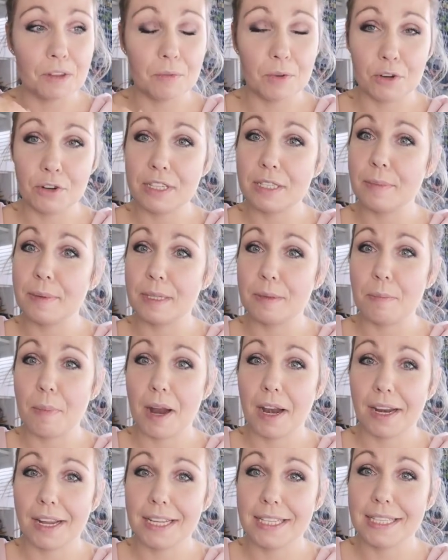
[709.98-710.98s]
Christmas
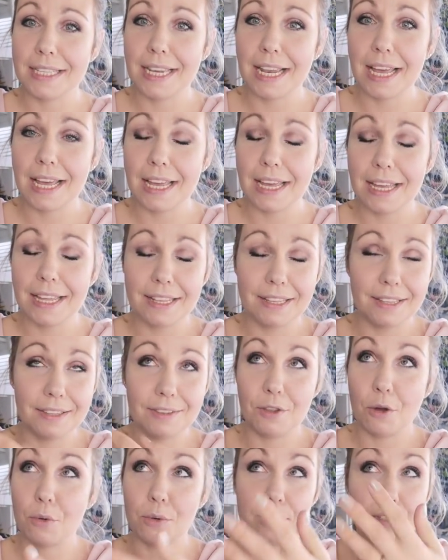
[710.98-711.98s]
markets
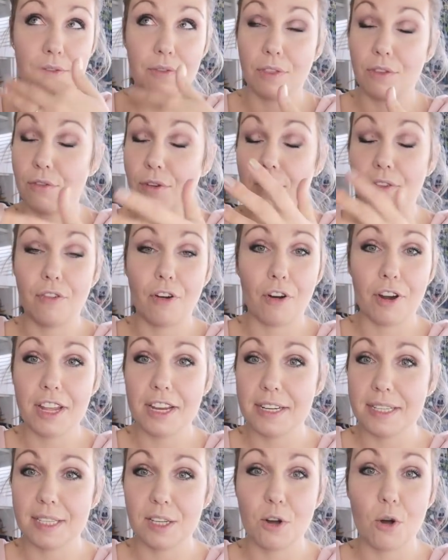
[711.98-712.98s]
those 3-4
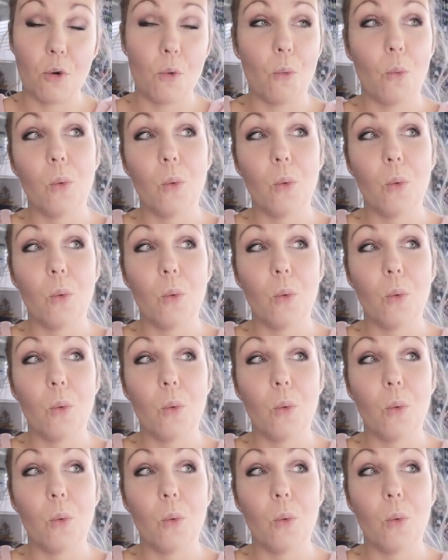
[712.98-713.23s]
years ago.